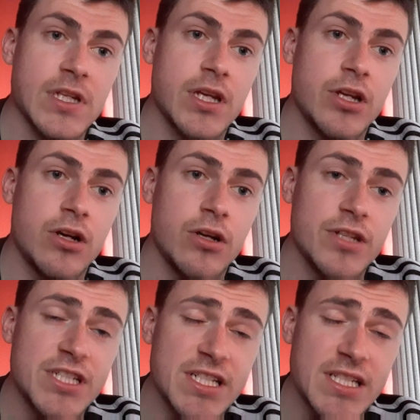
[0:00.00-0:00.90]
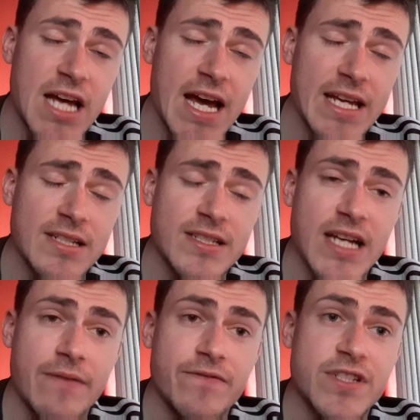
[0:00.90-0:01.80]
You know, this is De Gea's
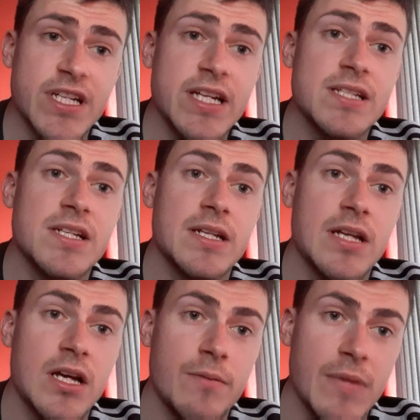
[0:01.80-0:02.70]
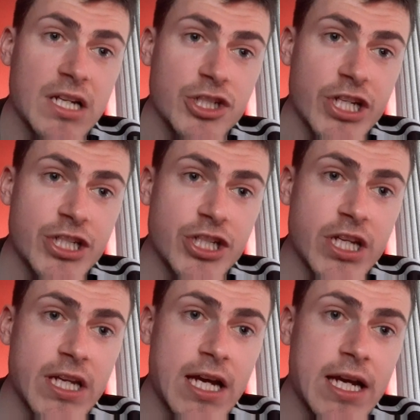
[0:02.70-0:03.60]
10th season at Manchester
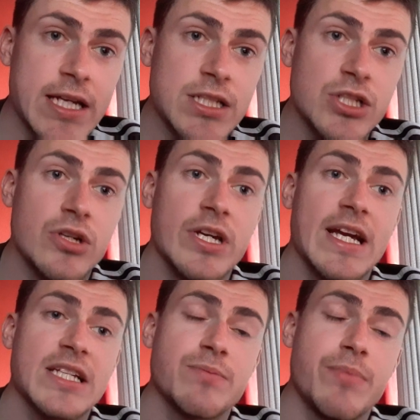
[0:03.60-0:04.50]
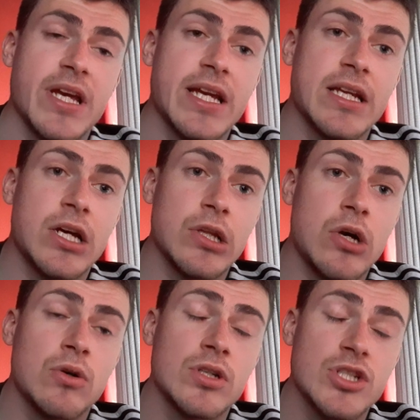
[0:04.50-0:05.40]
United, so he has been a
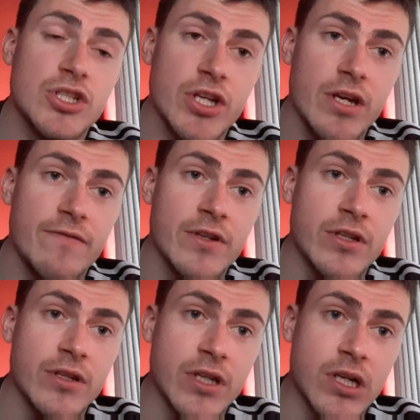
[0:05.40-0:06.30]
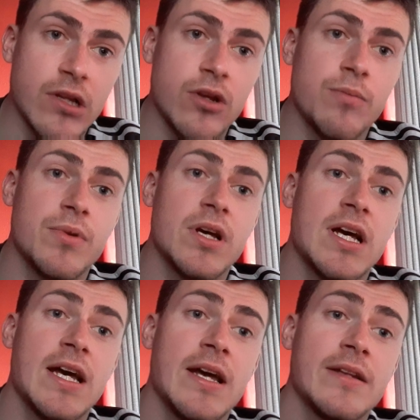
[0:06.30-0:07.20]
long servant at the club.
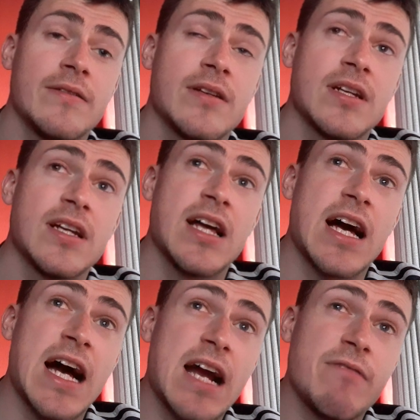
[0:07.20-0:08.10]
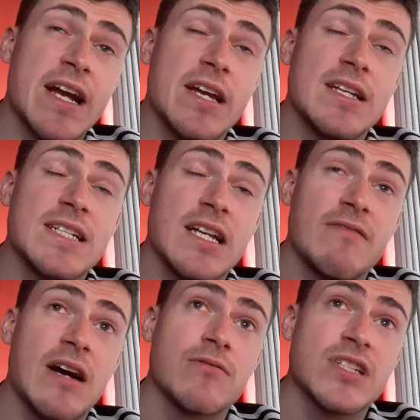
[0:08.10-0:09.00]
And I reckon he's had
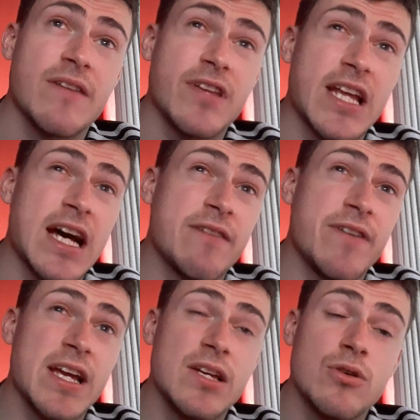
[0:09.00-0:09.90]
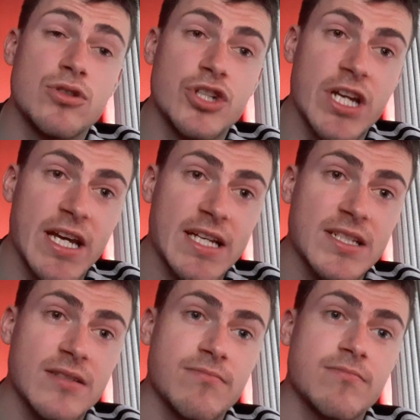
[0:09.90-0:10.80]
around seven and a half, eight good
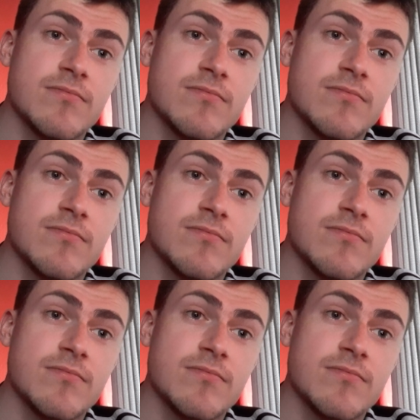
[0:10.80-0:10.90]
years